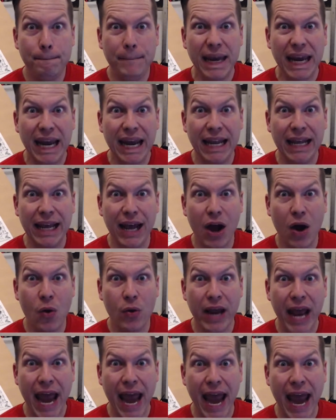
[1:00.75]

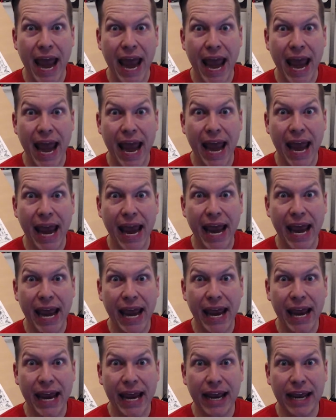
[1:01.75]
video
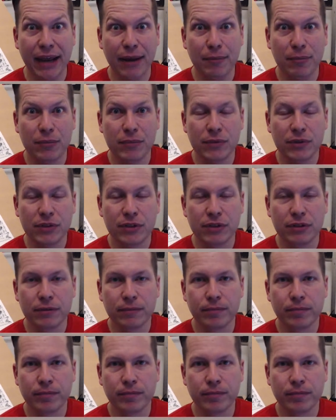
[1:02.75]
games!